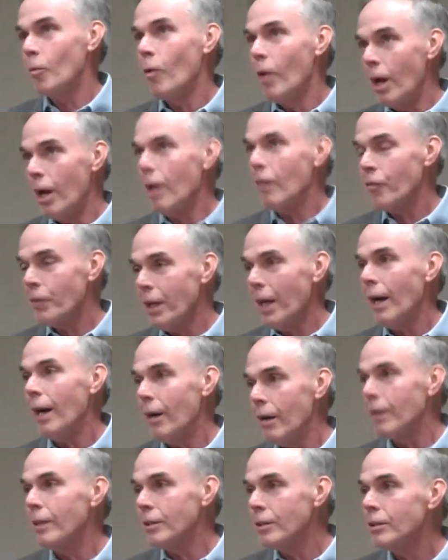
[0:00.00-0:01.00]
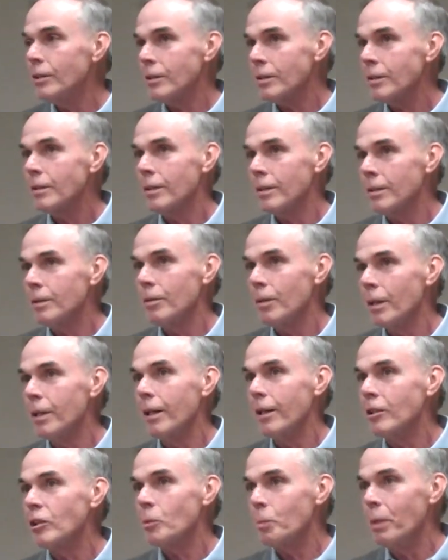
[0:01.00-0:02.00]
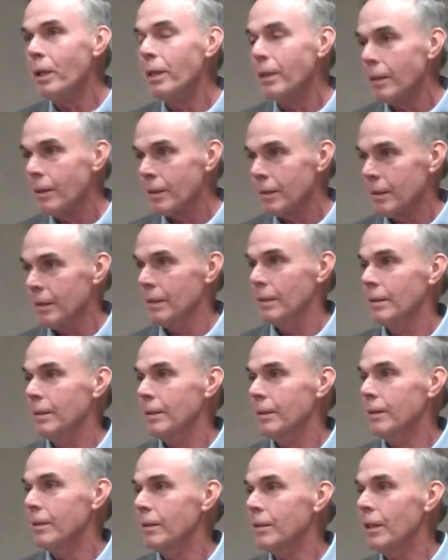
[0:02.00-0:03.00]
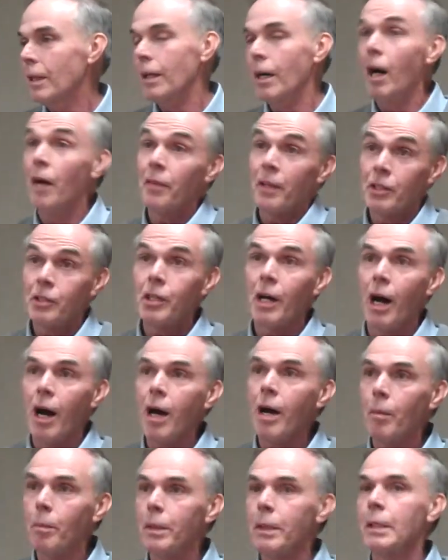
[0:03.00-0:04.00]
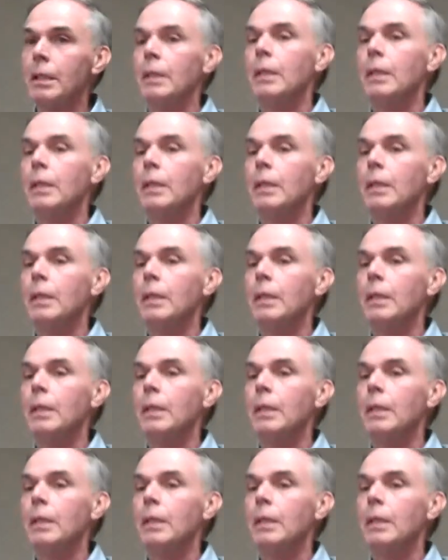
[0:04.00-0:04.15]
way of carriage and the way they speak, okay, on the job.